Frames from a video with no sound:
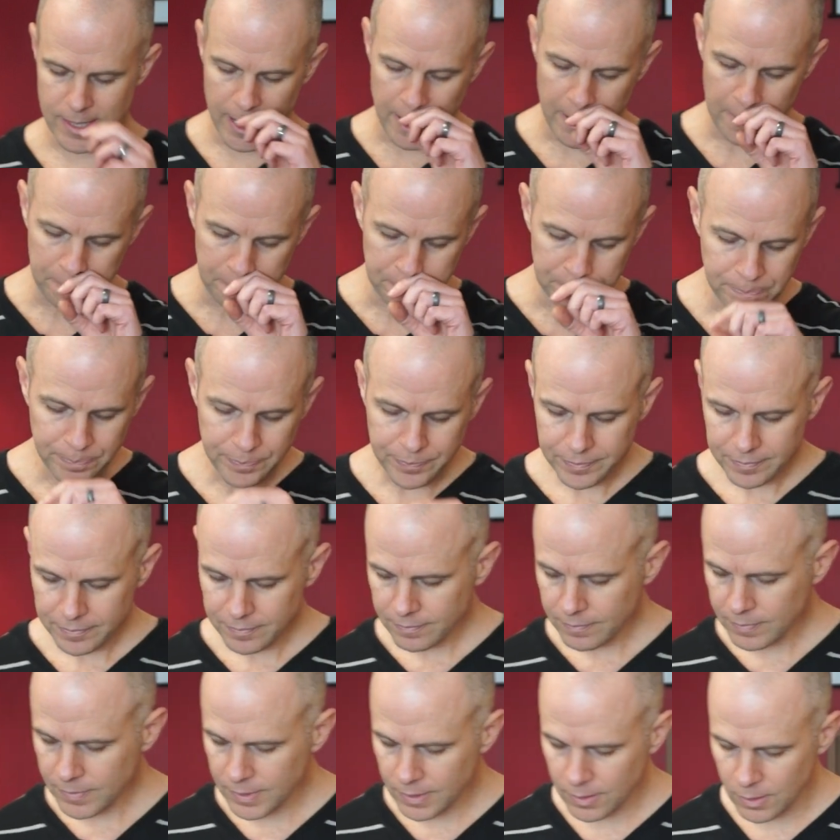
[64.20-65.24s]

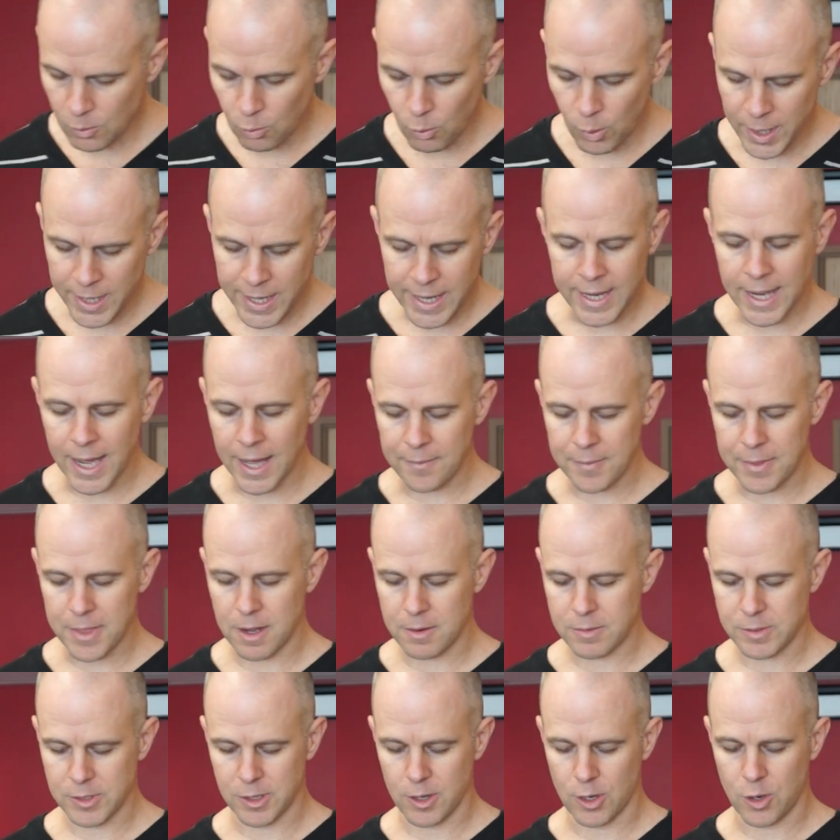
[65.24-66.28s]
One I got that I
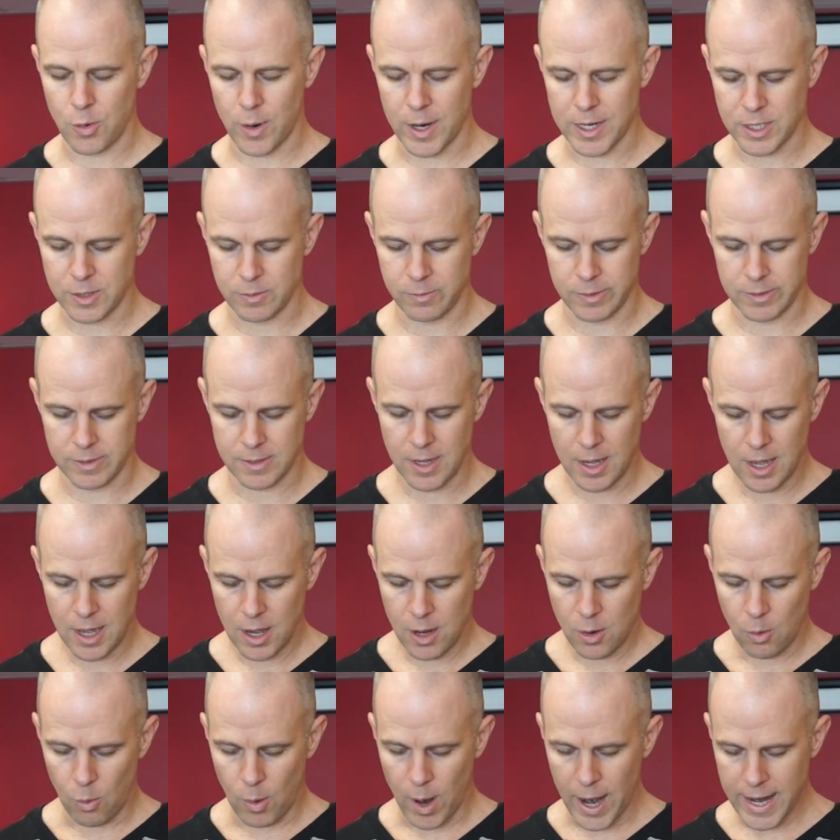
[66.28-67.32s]
thought was a good question was,
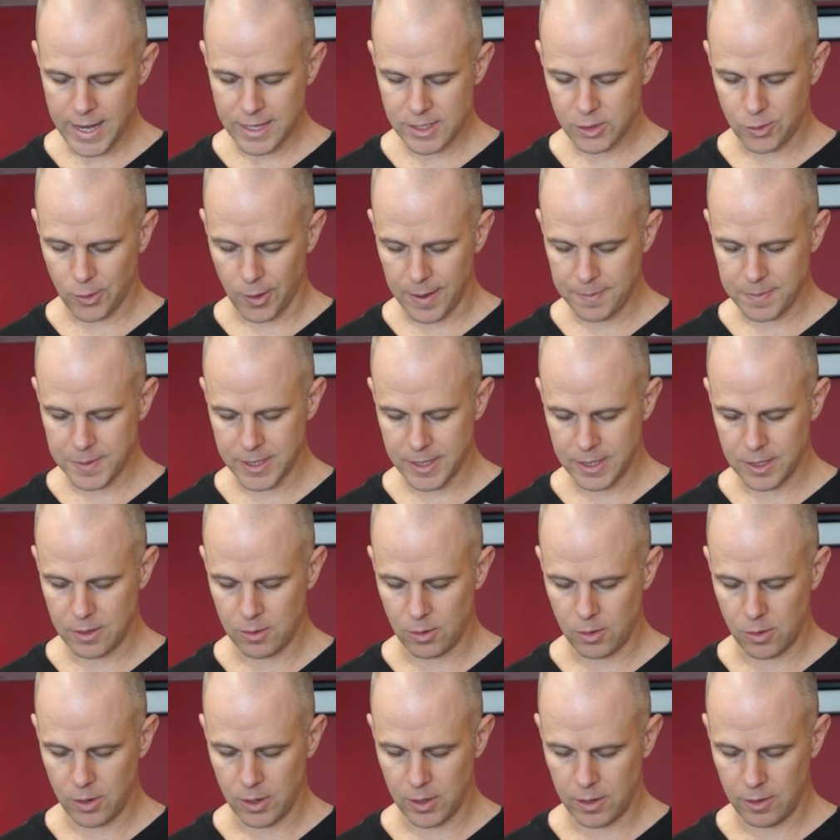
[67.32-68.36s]
why is grapeseed
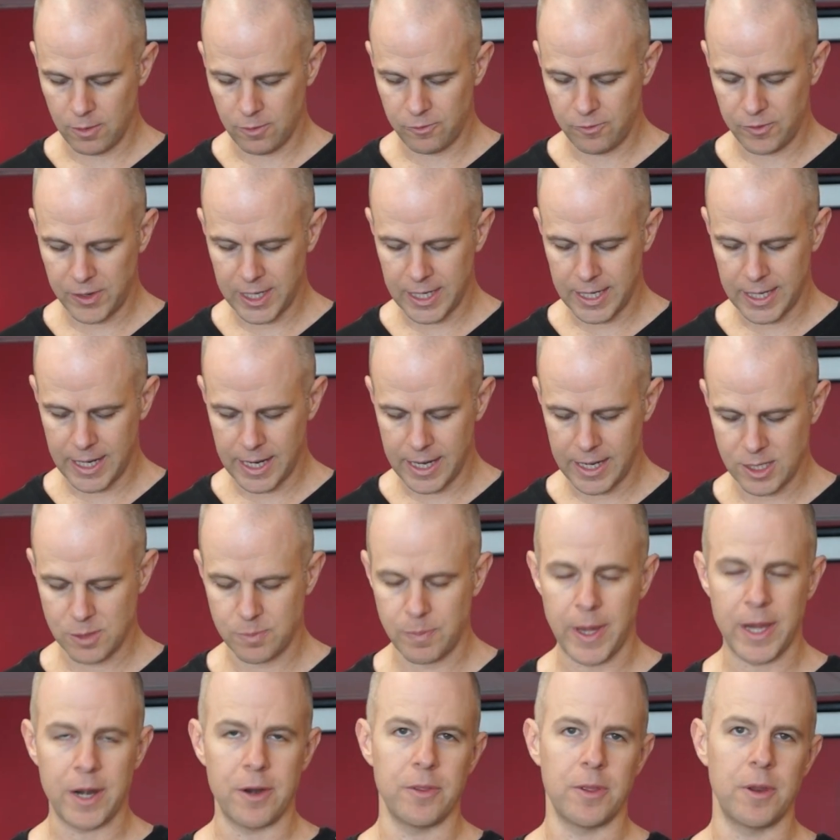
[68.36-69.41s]
oil Vegenaise
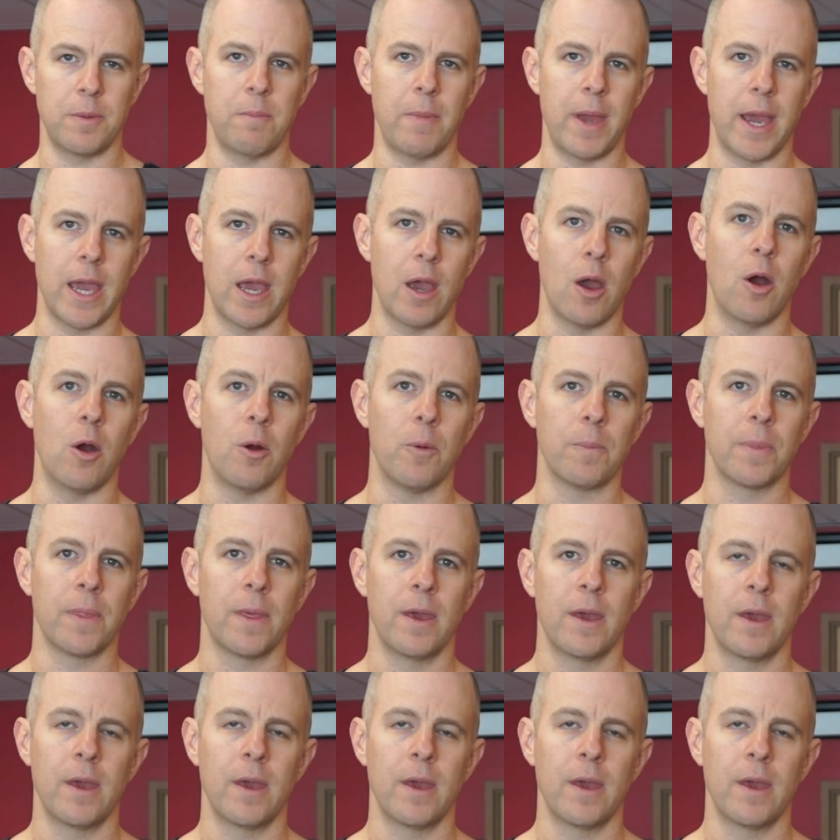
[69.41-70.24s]
better than mayo?